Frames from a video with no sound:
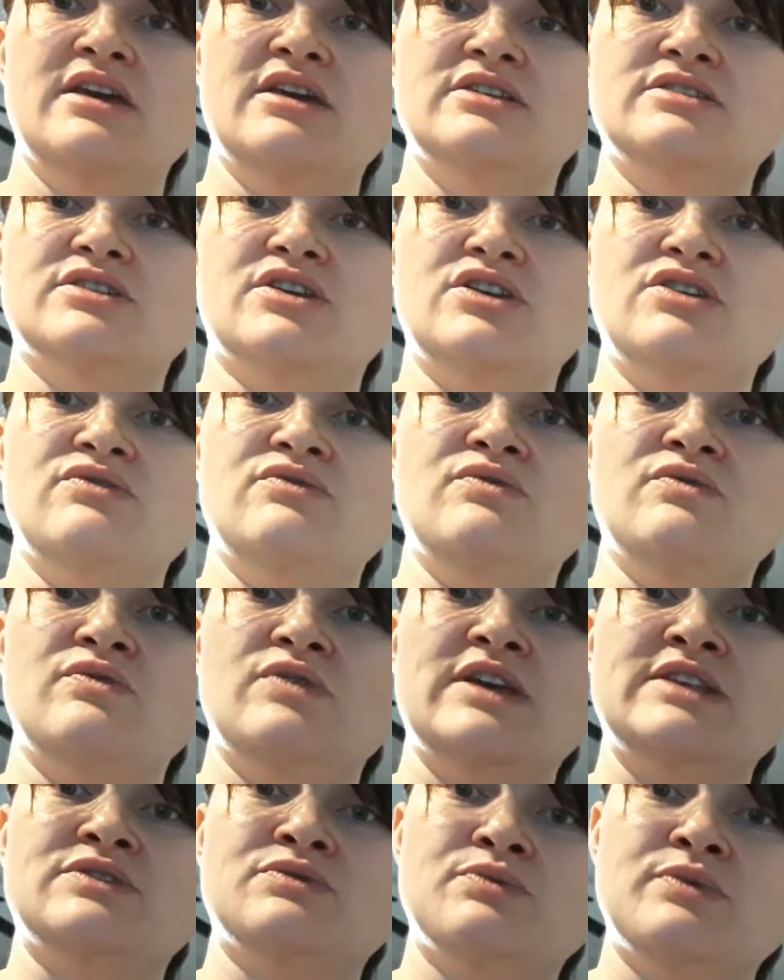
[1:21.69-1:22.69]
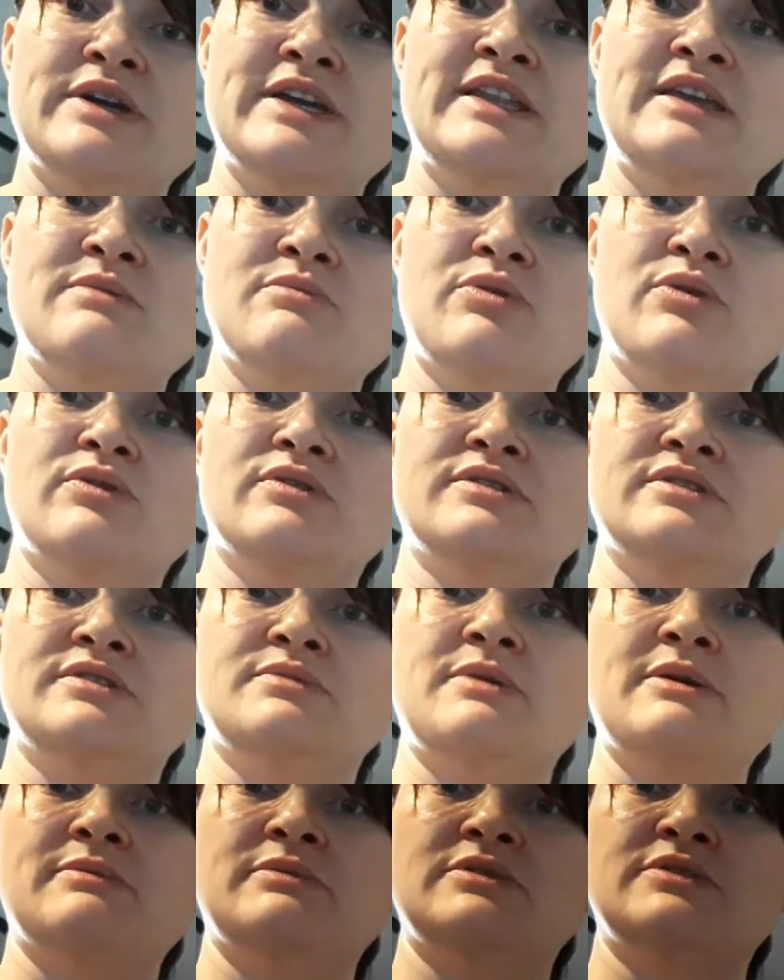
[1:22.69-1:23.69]
So it's really important to
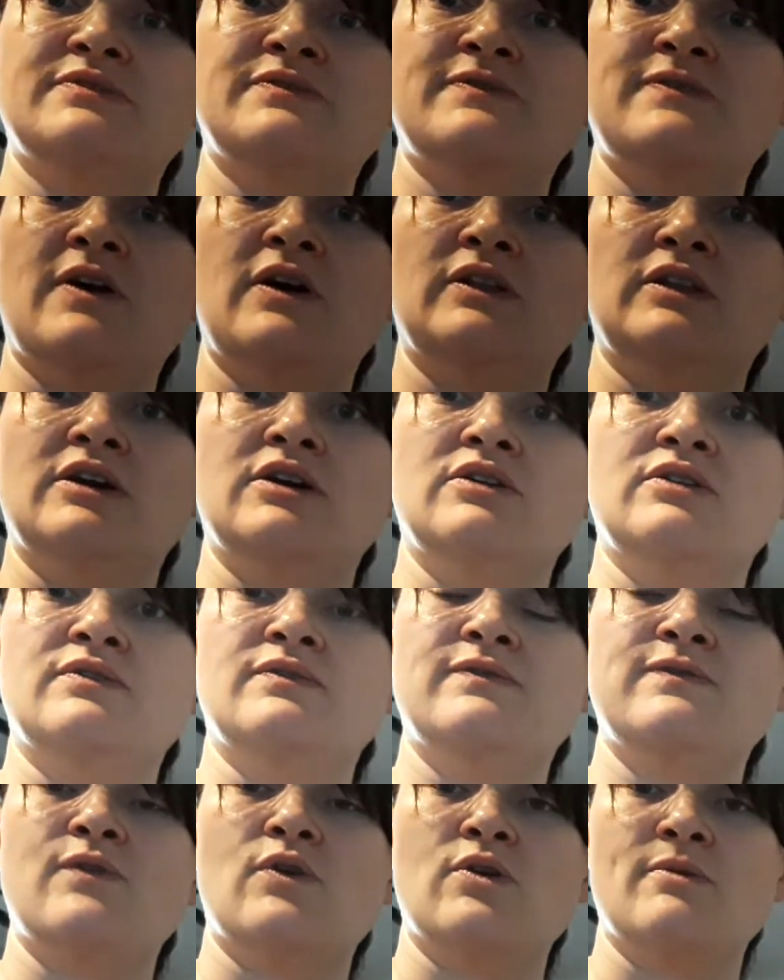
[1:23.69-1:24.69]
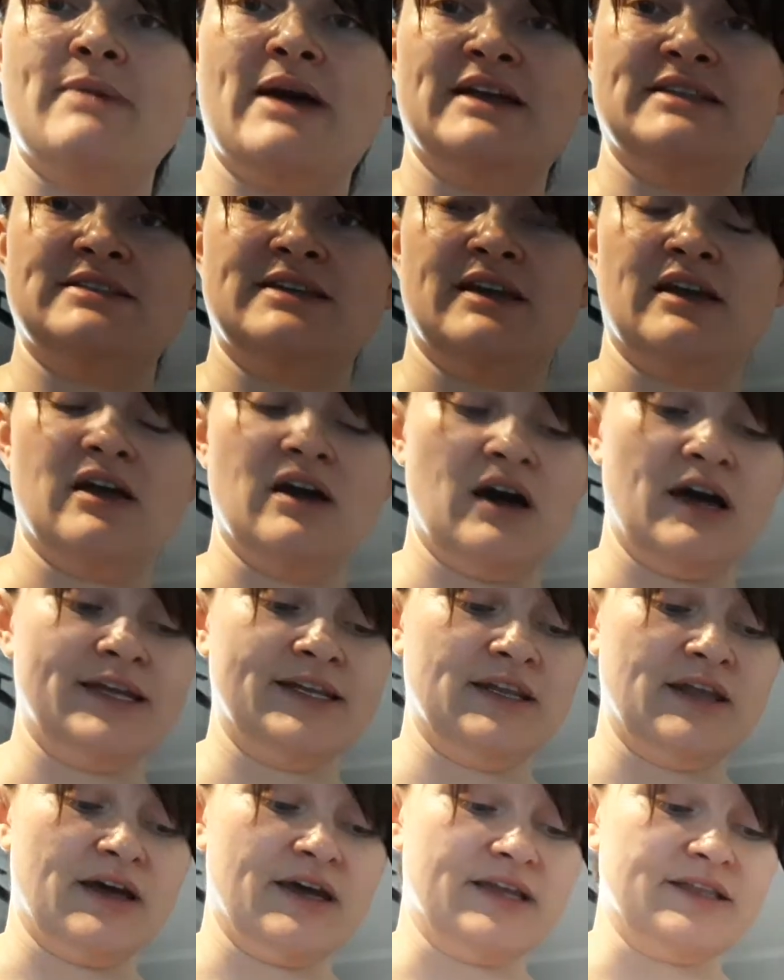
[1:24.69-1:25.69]
be able to follow formatting
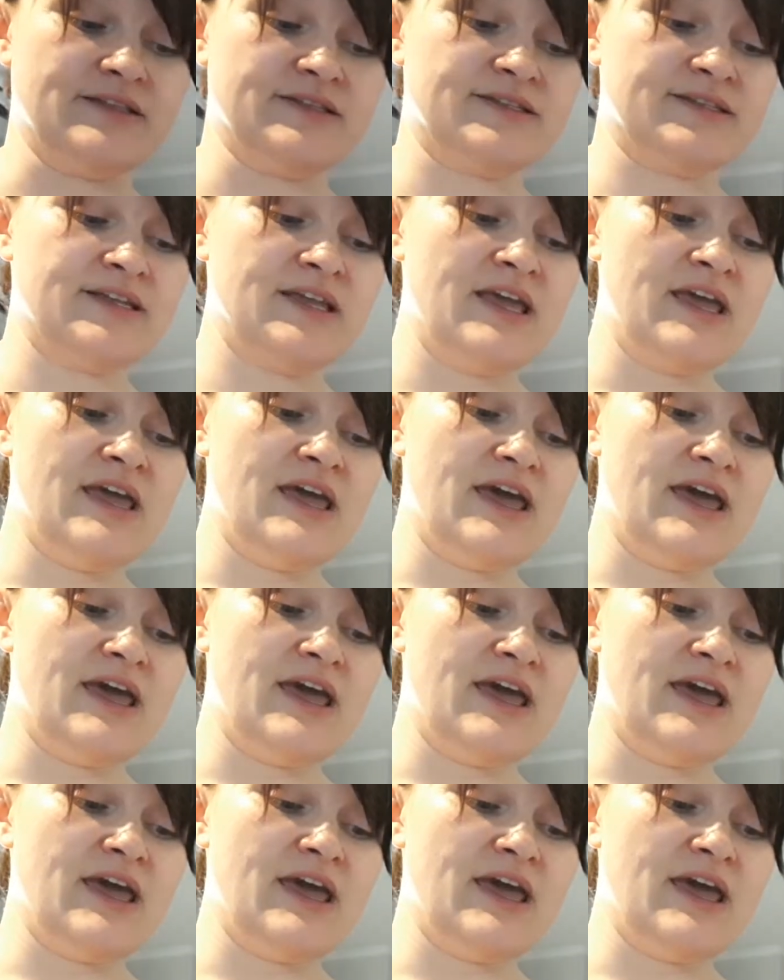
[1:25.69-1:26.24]
guidelines.